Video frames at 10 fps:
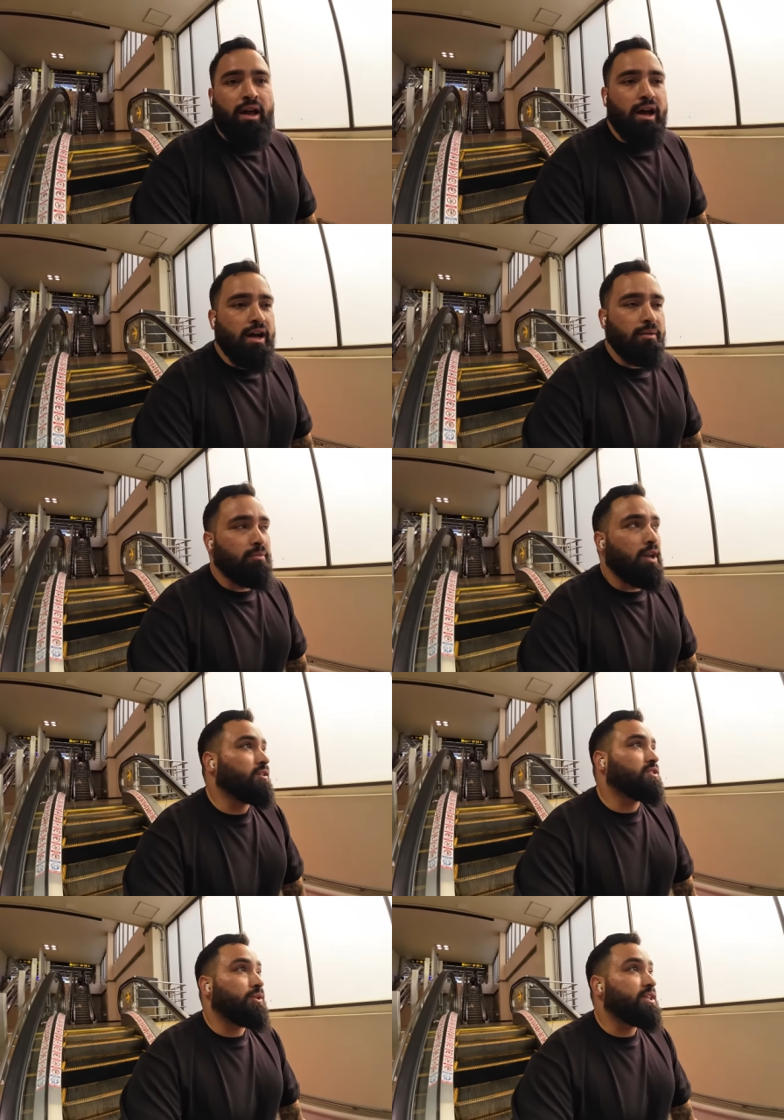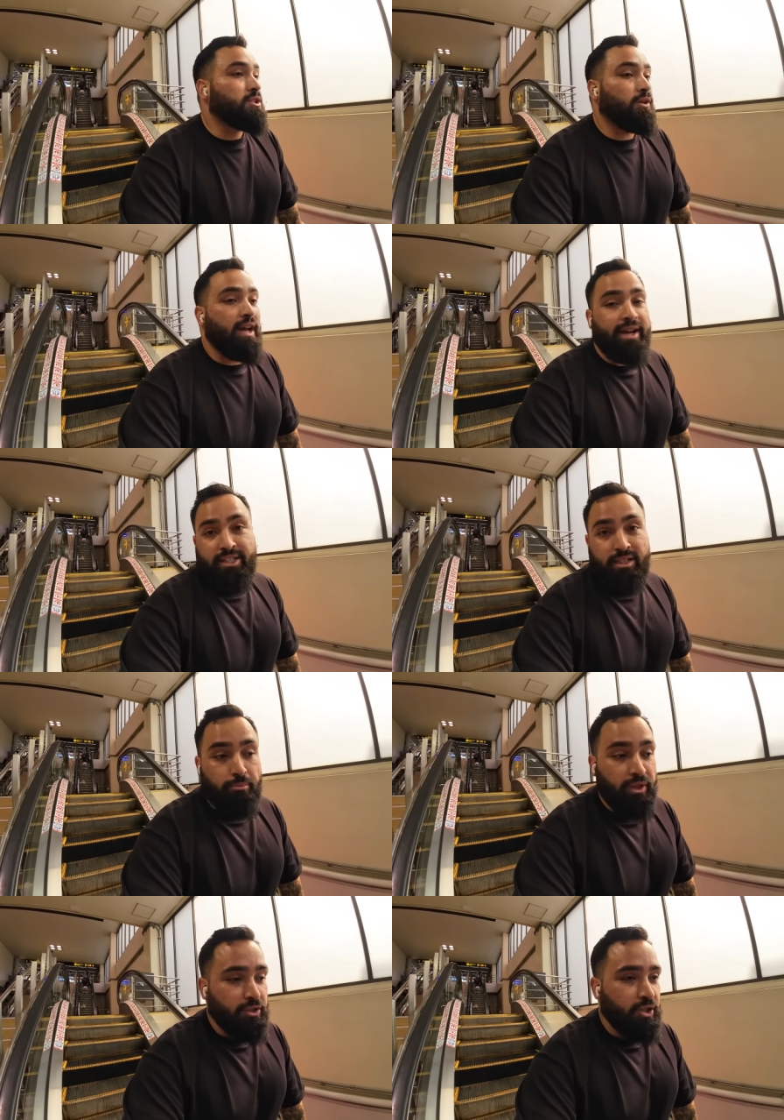long story short, I actually
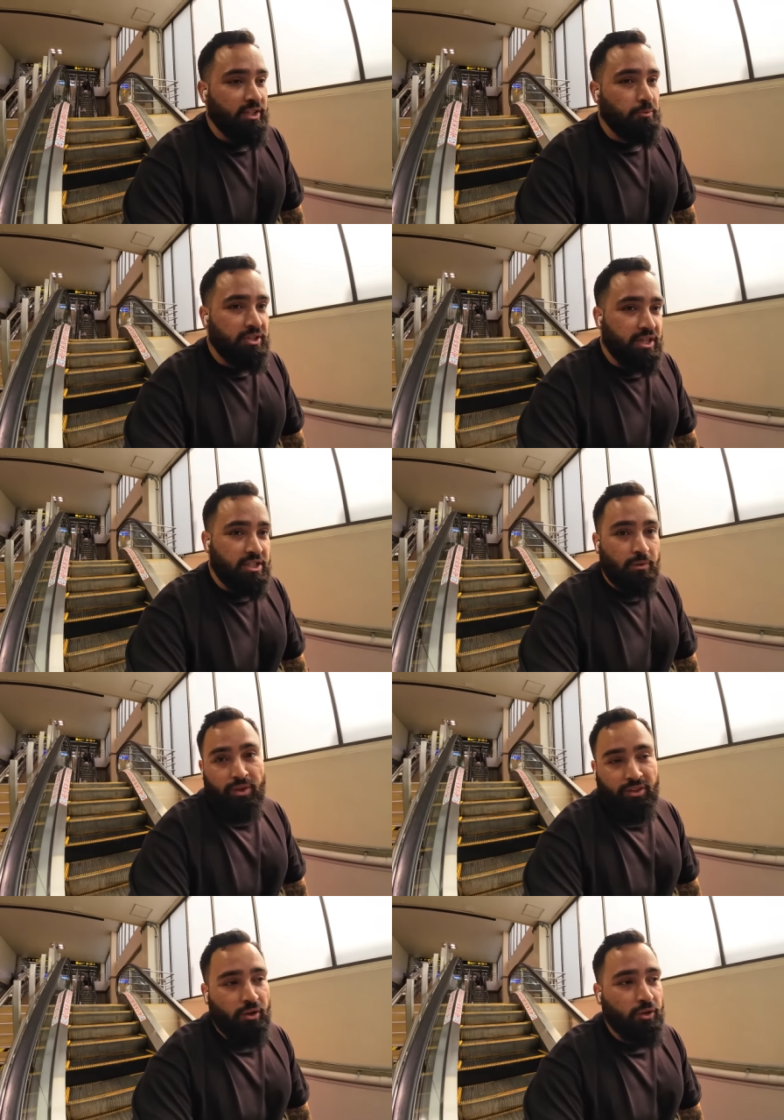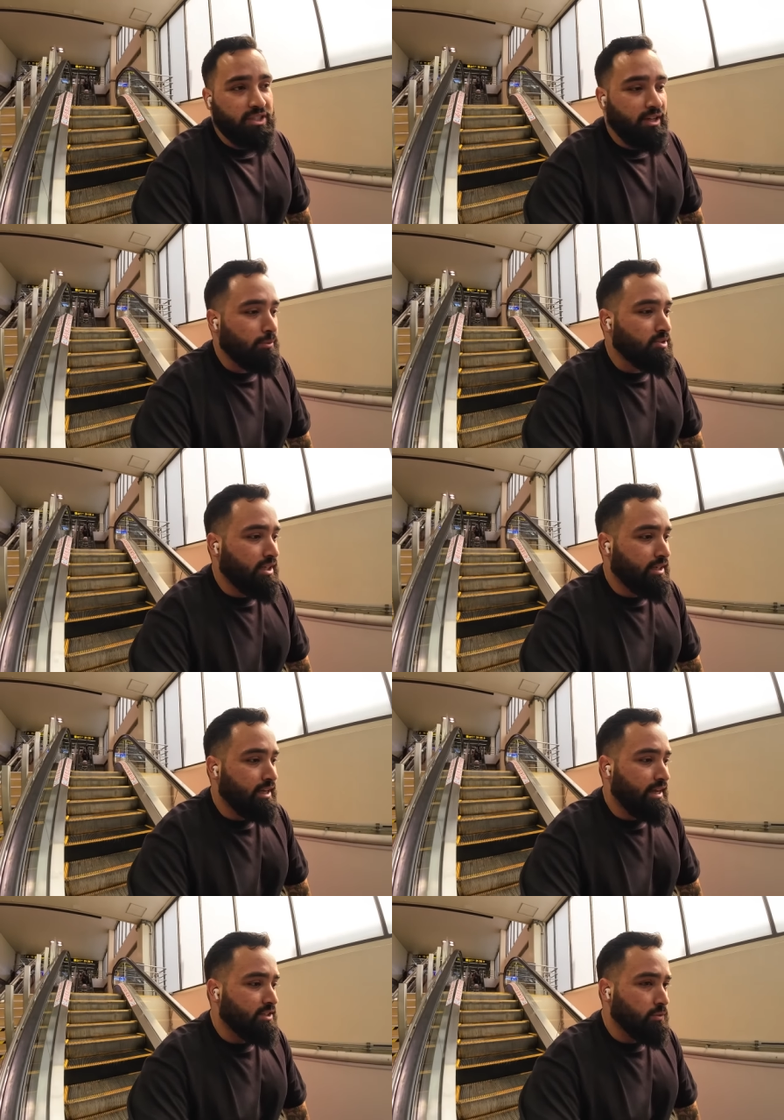booked transportation with the hotel I'm staying
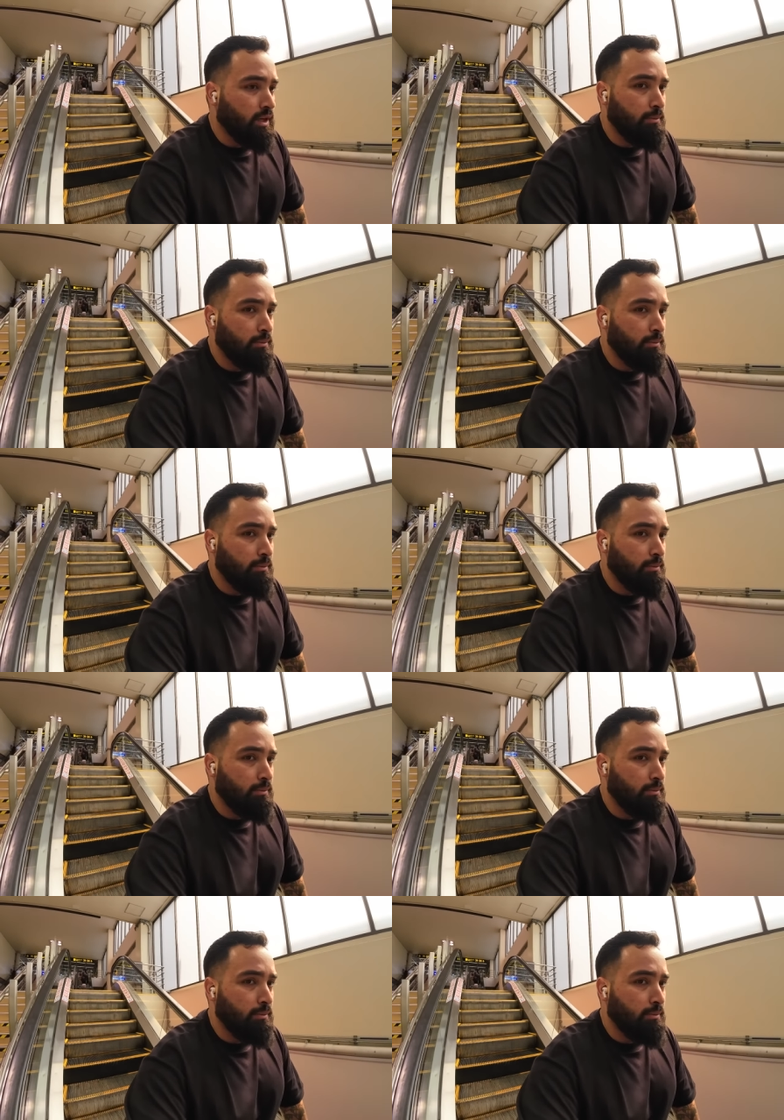at as well.